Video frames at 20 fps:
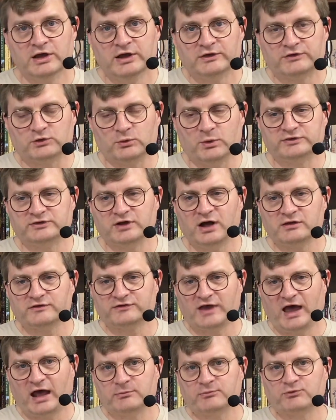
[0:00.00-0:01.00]
So while
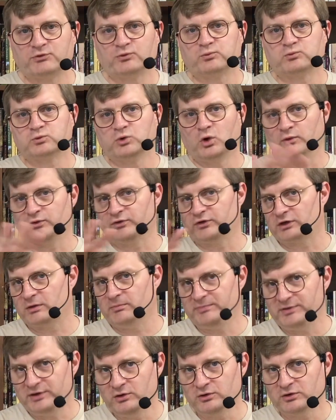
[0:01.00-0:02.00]
Douglas Adams wrote the
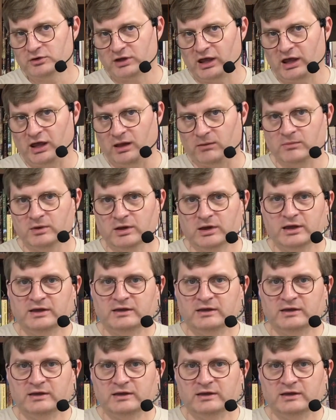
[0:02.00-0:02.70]
computer game,